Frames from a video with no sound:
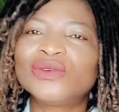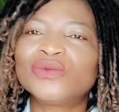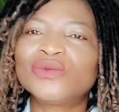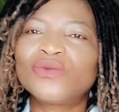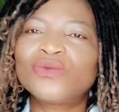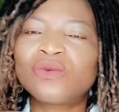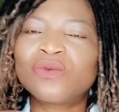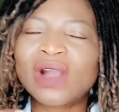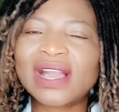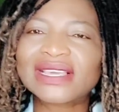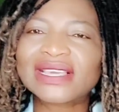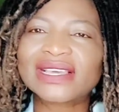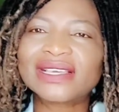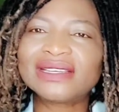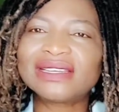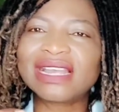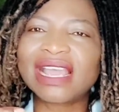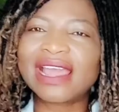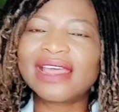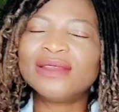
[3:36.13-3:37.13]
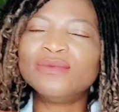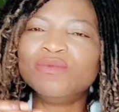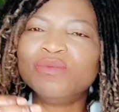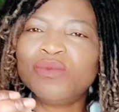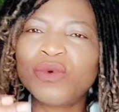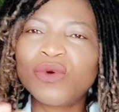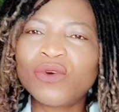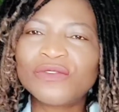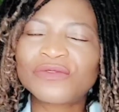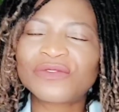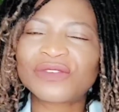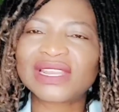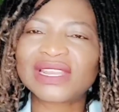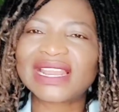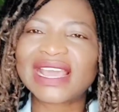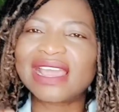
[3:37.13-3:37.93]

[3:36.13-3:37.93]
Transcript: working and moving